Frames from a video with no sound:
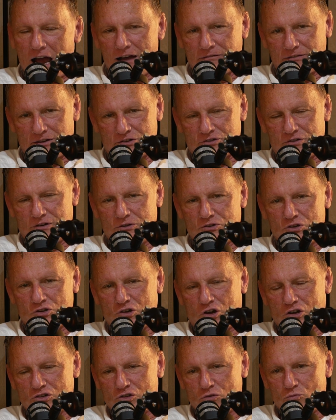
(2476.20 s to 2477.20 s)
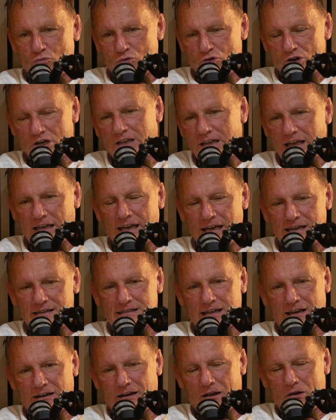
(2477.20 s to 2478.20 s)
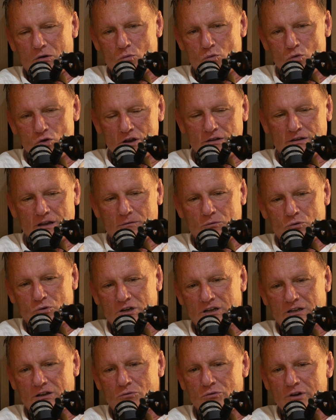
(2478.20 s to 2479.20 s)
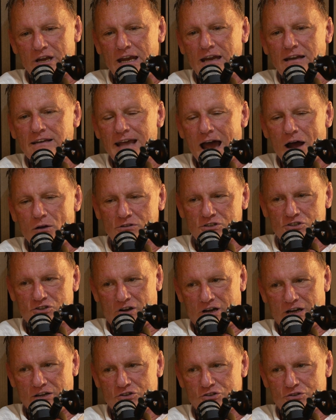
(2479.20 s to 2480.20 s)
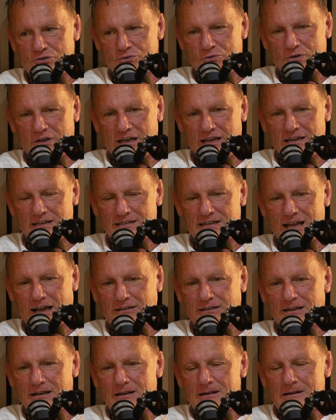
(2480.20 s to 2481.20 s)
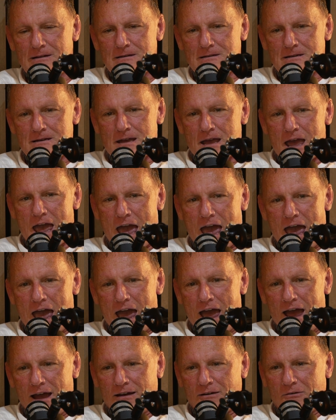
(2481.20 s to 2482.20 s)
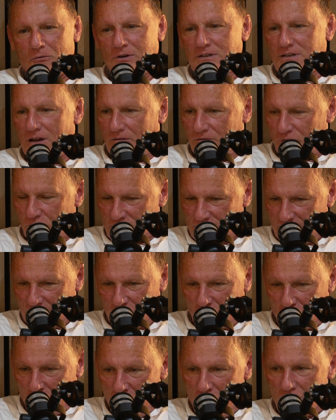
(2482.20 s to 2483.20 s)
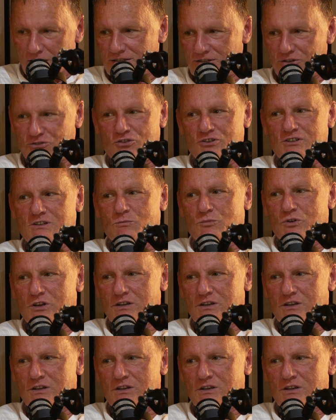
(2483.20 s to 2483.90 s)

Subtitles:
half disagree is because one of the things one of the real downsides to it is that, we'll say, first of all, the cost of drugs in